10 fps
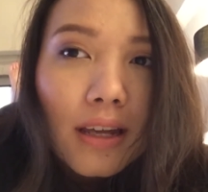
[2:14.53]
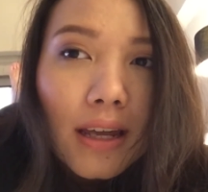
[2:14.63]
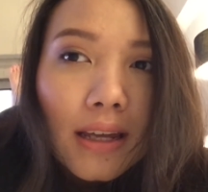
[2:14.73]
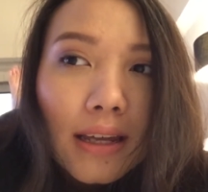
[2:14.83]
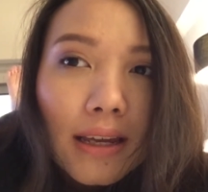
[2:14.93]

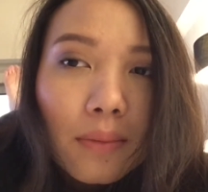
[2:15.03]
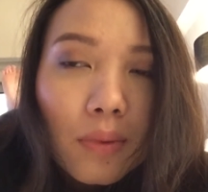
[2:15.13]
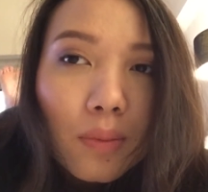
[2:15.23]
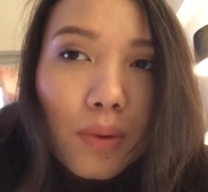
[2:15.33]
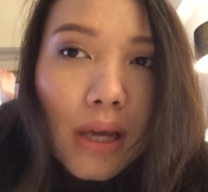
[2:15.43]
And
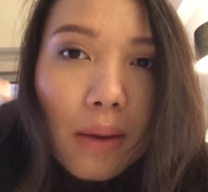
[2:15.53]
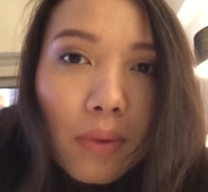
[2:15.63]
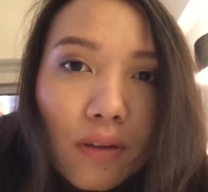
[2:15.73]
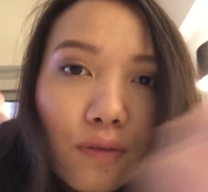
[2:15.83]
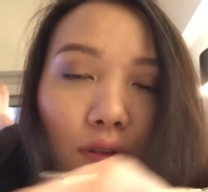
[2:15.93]
maybe I
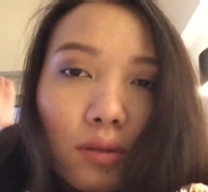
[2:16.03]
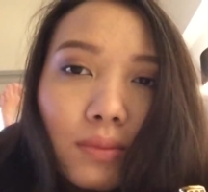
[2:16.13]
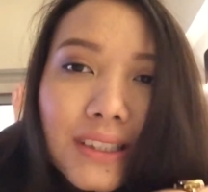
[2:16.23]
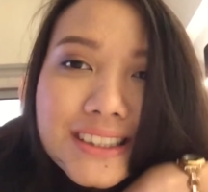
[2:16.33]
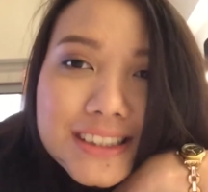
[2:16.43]
might film
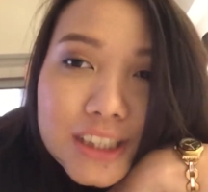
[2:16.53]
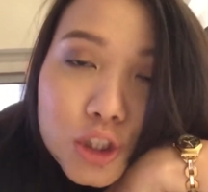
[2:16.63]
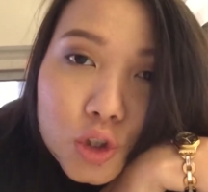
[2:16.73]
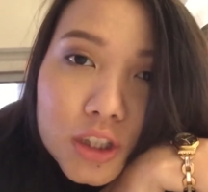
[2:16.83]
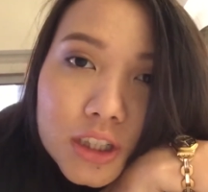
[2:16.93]
this
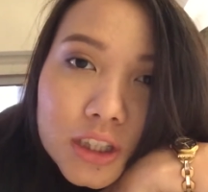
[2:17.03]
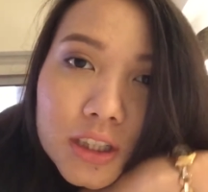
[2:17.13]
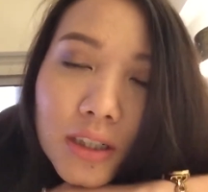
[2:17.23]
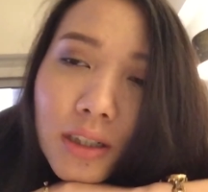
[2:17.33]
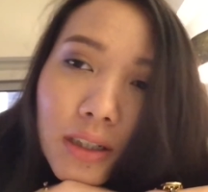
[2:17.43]
look
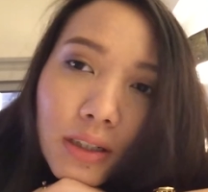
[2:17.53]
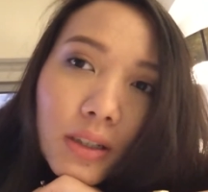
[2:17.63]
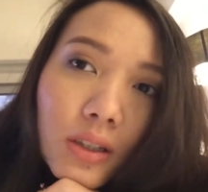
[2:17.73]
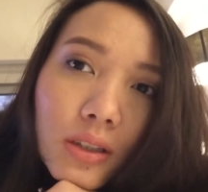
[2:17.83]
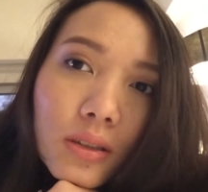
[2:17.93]

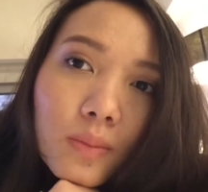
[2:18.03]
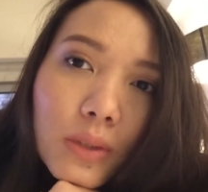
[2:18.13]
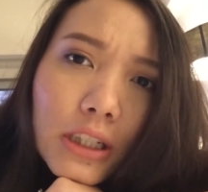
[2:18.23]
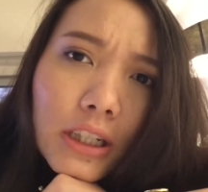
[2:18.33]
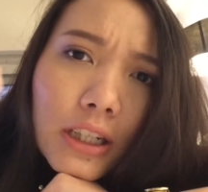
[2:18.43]

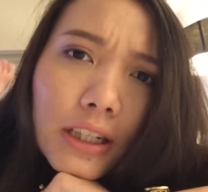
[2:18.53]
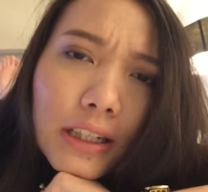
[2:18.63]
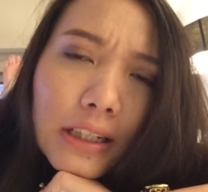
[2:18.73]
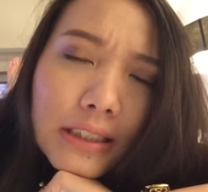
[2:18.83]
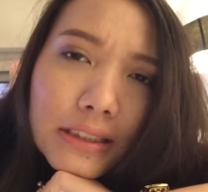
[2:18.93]

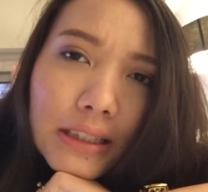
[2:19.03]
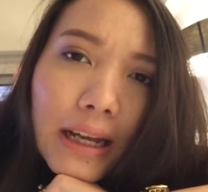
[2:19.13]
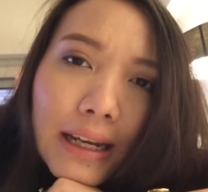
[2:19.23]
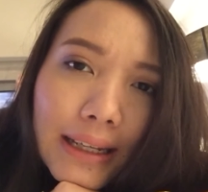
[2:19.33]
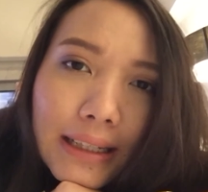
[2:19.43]
because
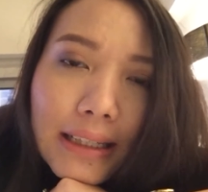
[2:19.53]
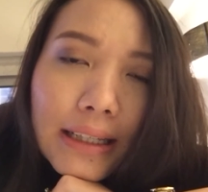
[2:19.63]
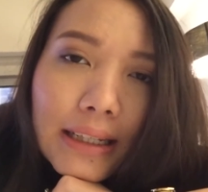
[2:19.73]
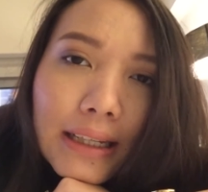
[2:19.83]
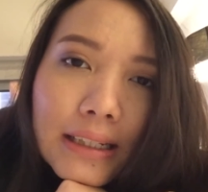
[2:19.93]
I like it
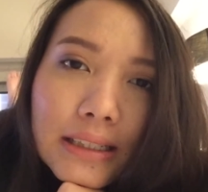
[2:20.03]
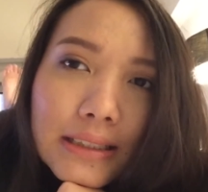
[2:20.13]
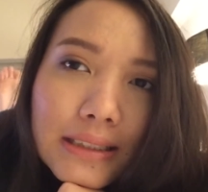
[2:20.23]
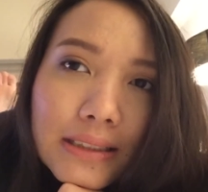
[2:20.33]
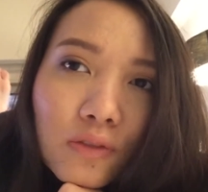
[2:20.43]
and
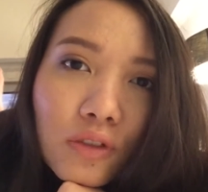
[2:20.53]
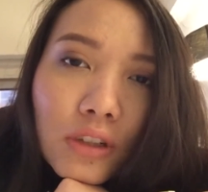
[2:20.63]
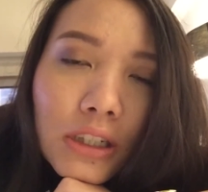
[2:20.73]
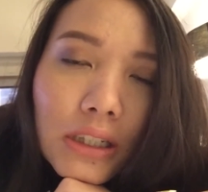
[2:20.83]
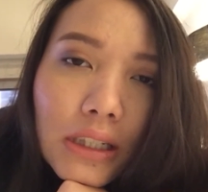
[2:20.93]
it's
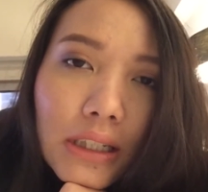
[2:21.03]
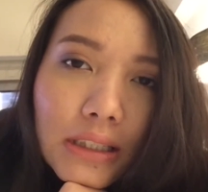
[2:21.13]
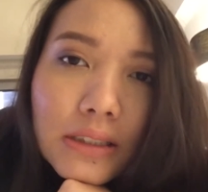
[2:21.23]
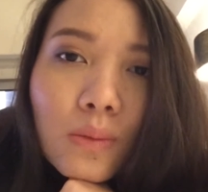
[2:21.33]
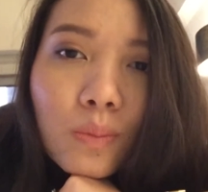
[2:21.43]
really
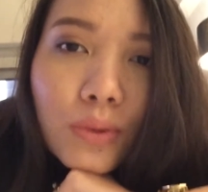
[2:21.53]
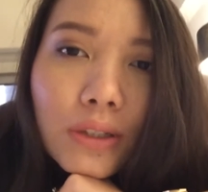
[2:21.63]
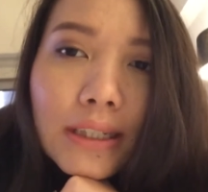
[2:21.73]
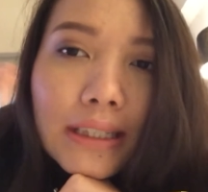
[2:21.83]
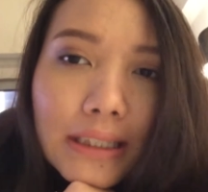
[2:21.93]
simple
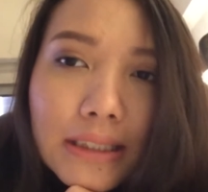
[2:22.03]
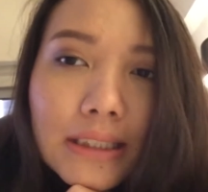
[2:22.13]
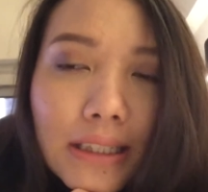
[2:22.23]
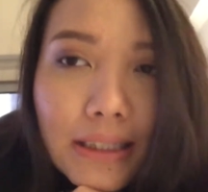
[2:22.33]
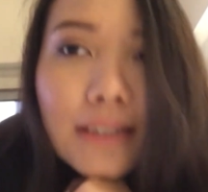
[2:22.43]
and
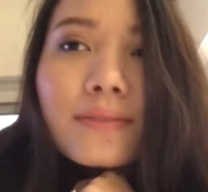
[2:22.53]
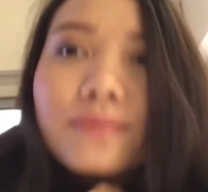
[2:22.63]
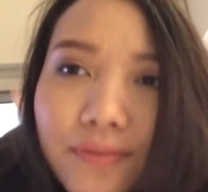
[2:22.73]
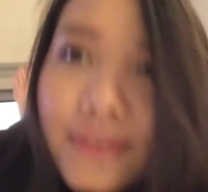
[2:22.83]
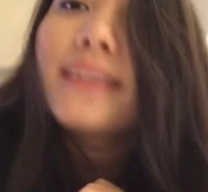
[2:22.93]
easy.
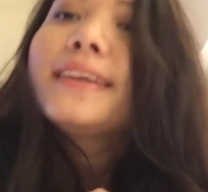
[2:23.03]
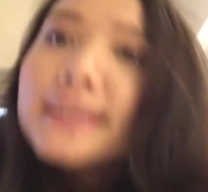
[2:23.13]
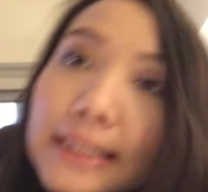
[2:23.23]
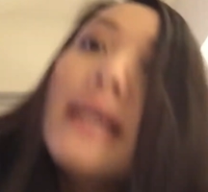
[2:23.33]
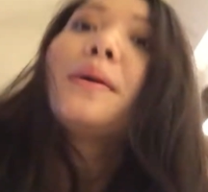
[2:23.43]

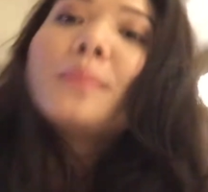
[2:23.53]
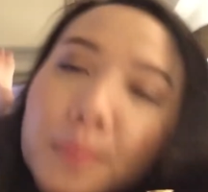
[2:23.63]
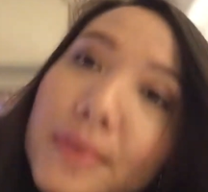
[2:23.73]
Yep.